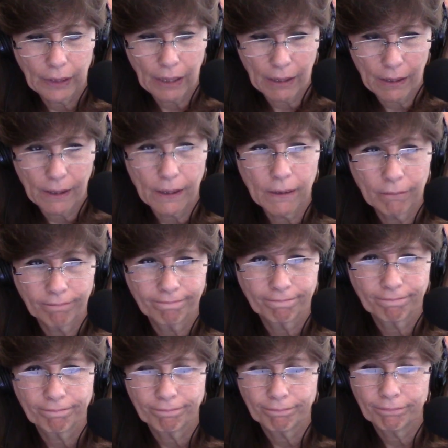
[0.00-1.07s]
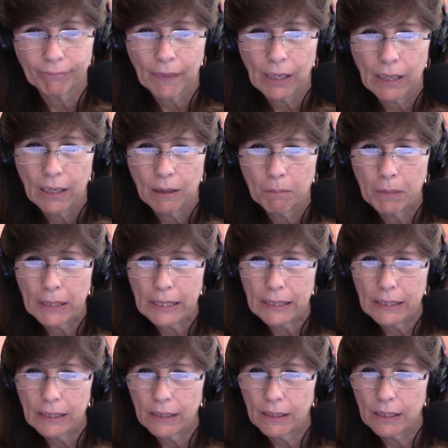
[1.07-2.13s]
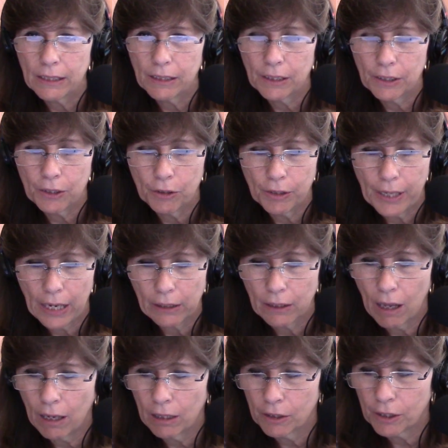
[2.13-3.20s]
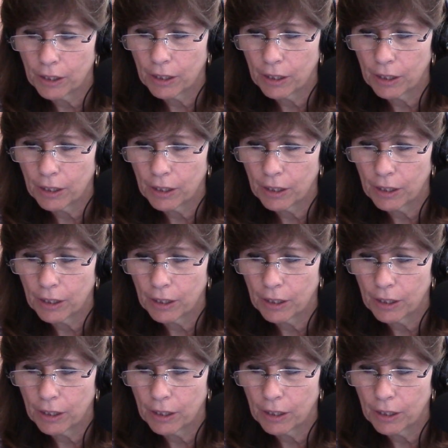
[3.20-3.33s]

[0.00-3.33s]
Uh-huh. But this is new technology,